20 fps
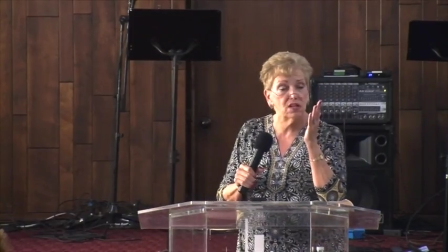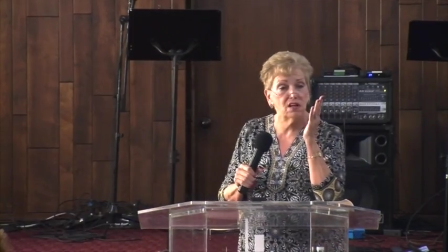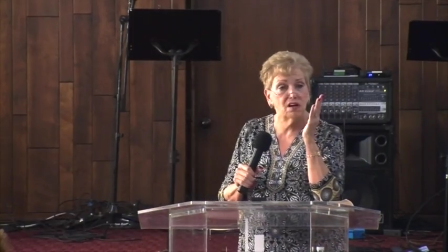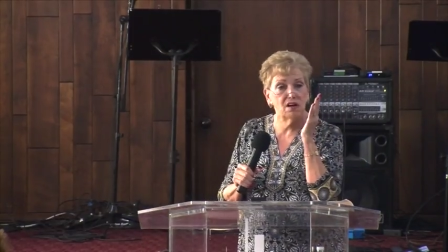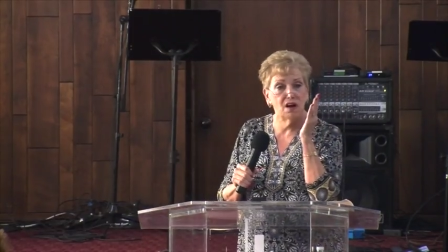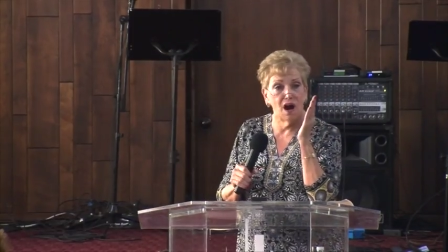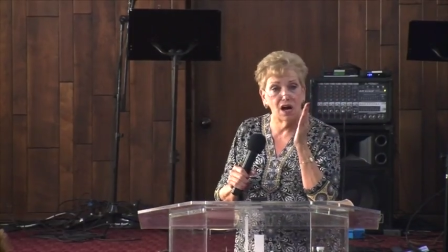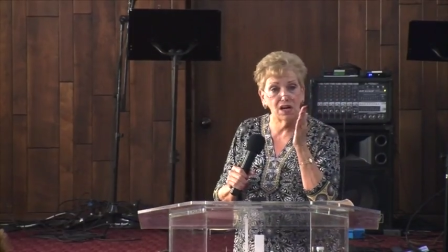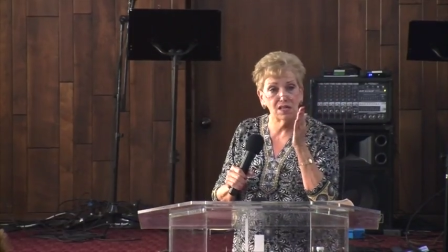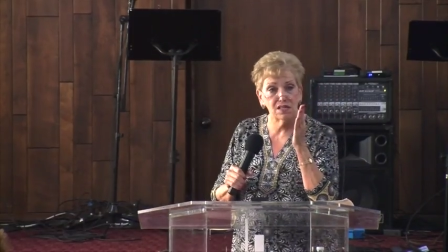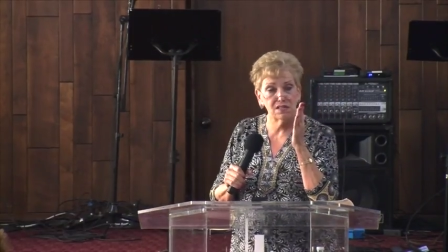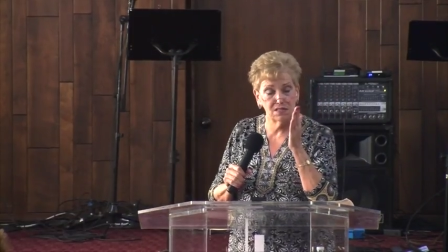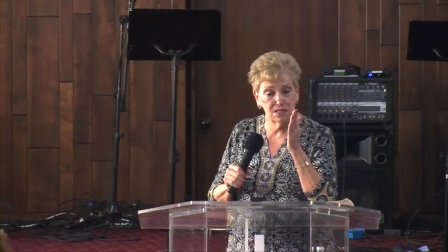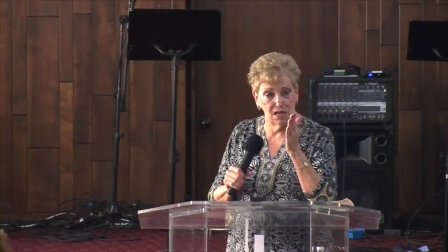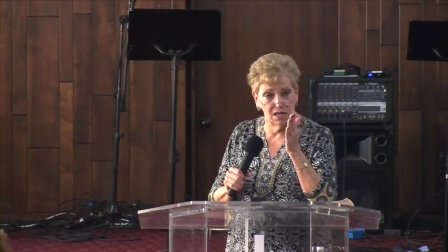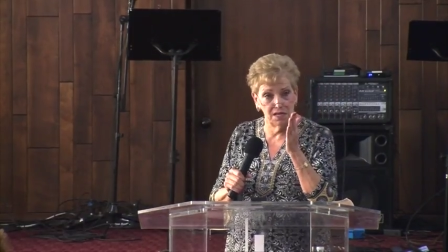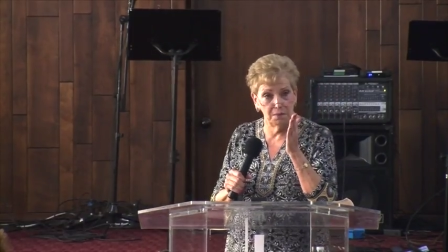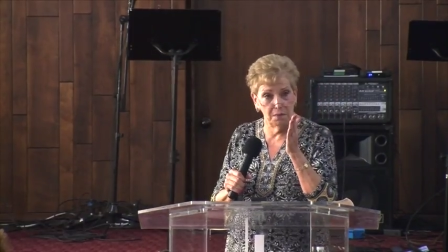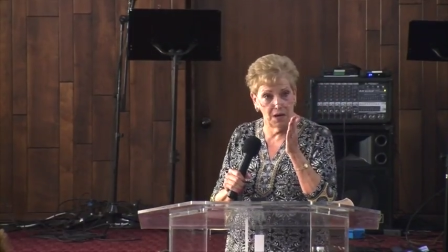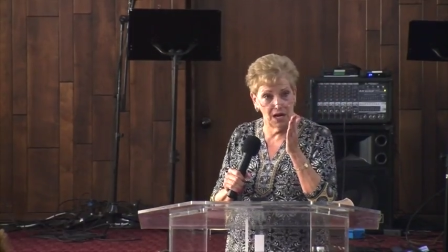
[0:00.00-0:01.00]
that god has
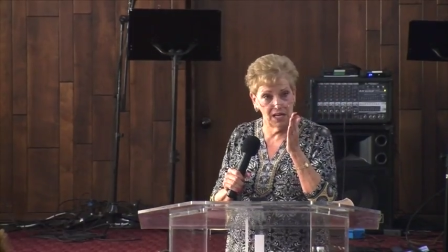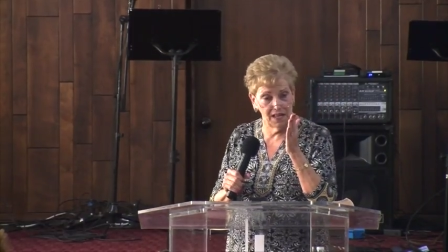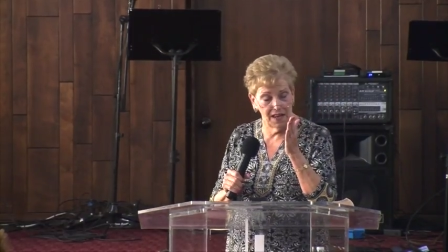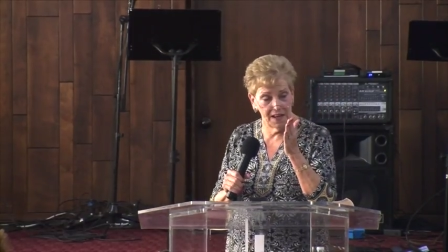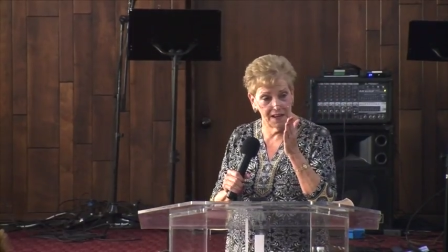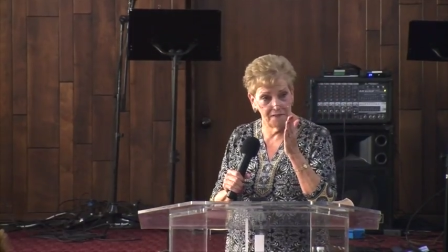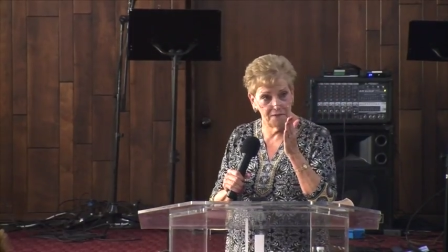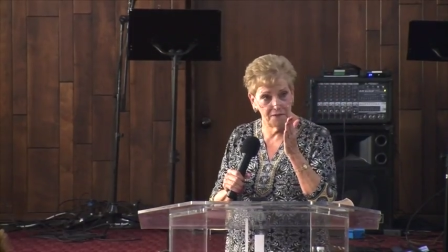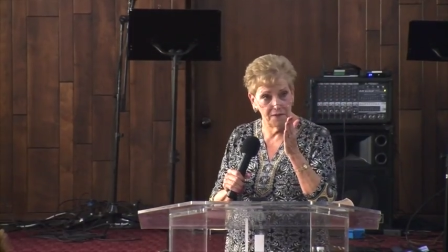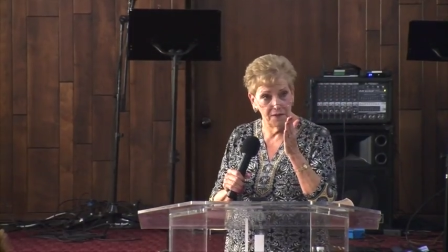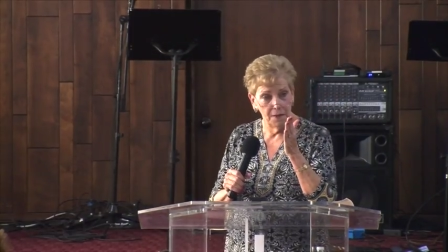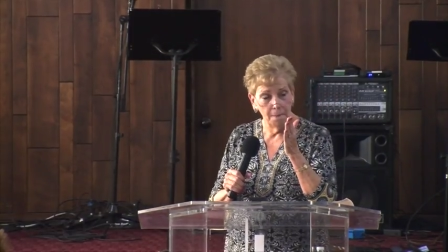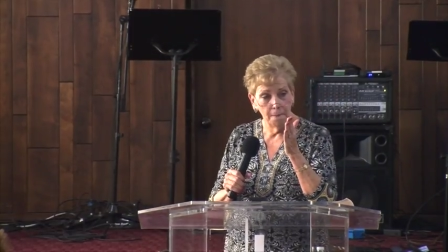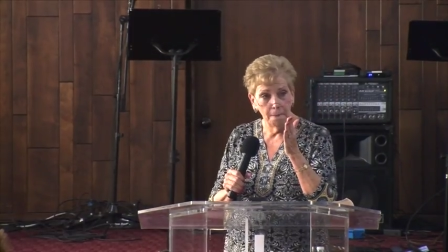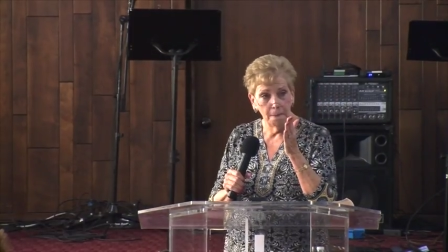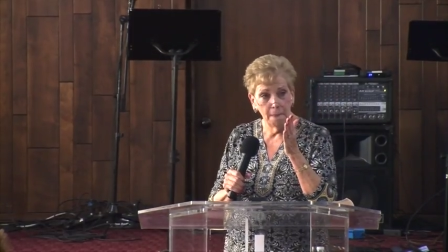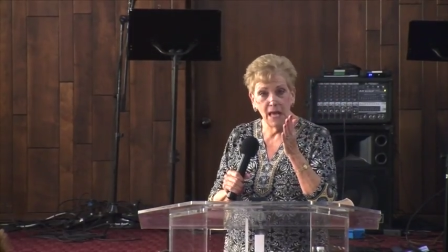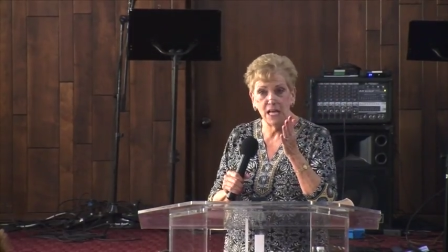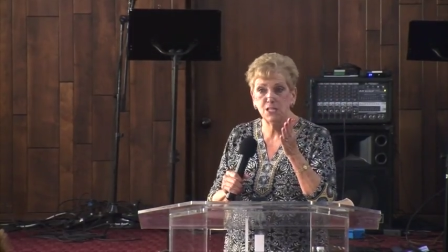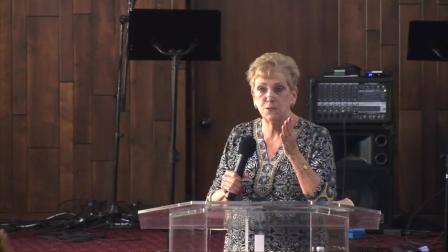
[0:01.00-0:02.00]
done in my
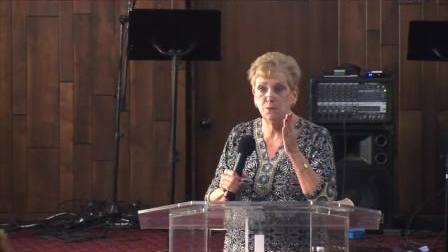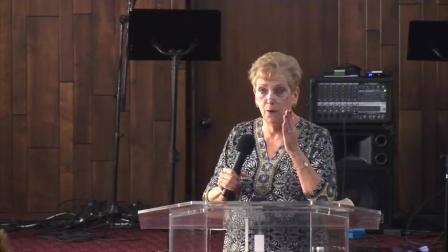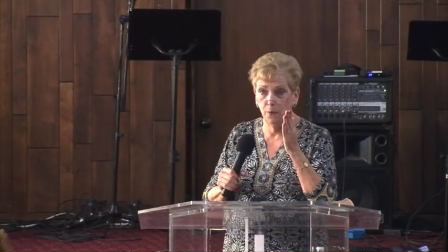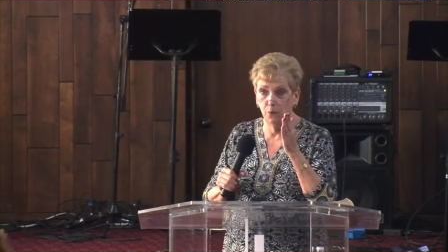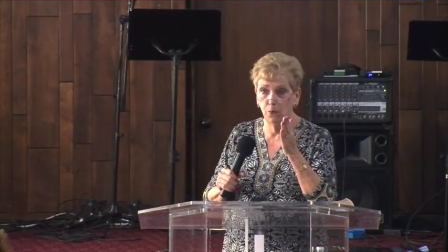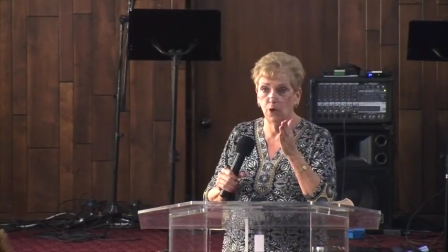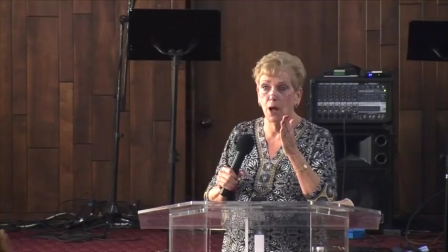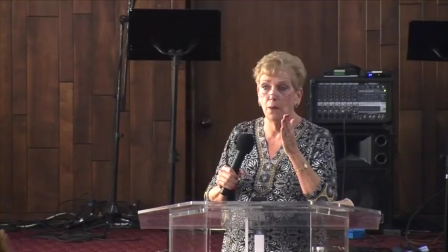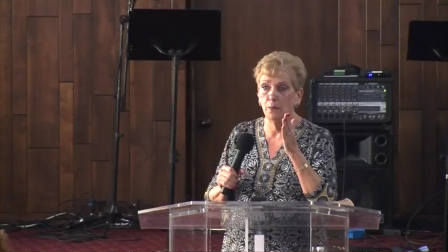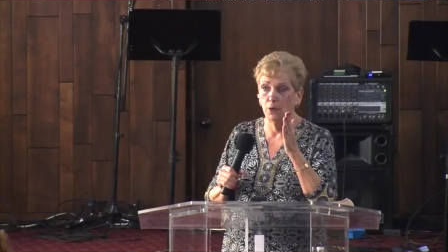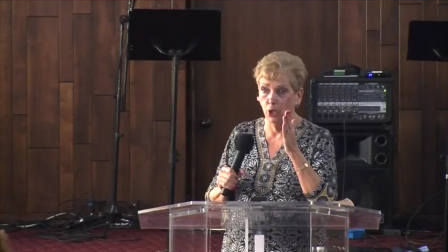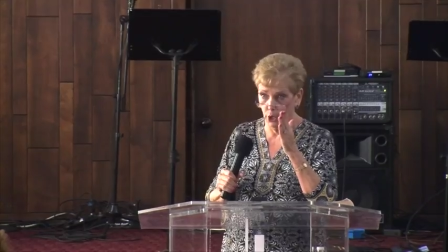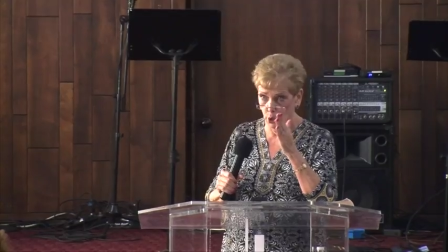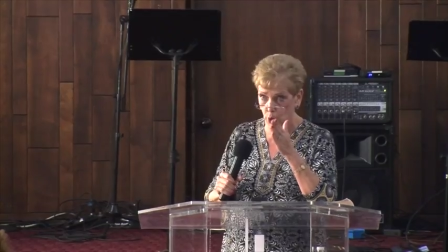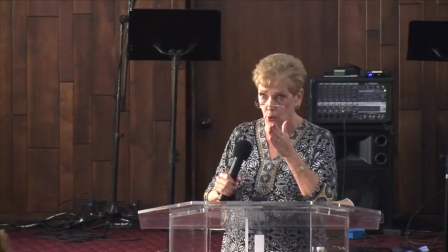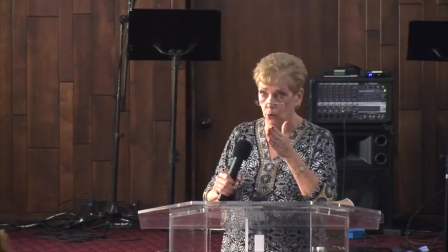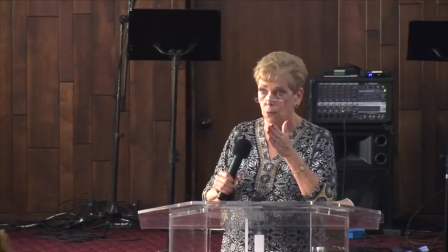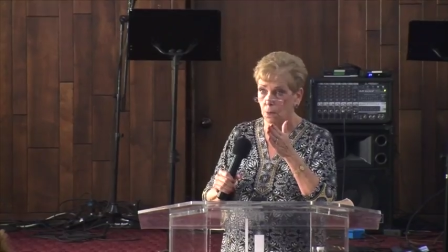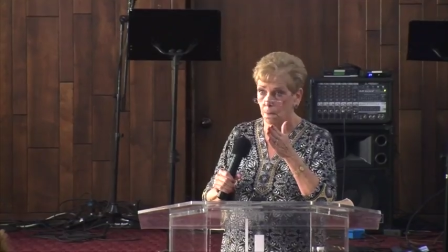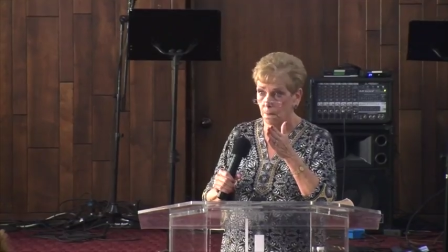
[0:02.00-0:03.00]
life has been when i'm
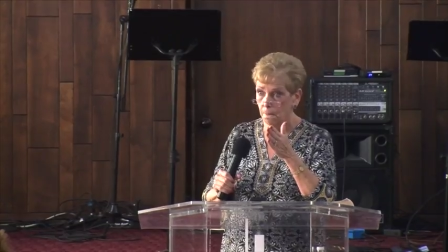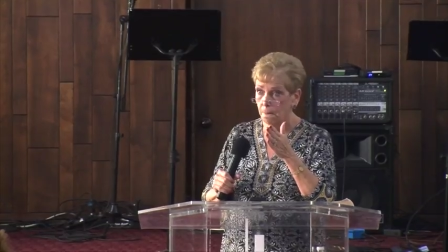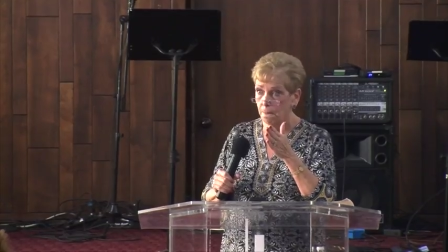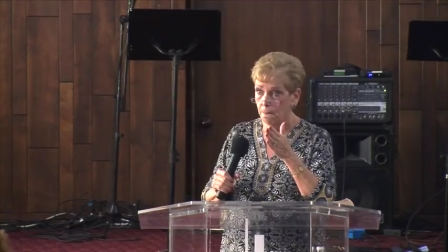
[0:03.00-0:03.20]
alone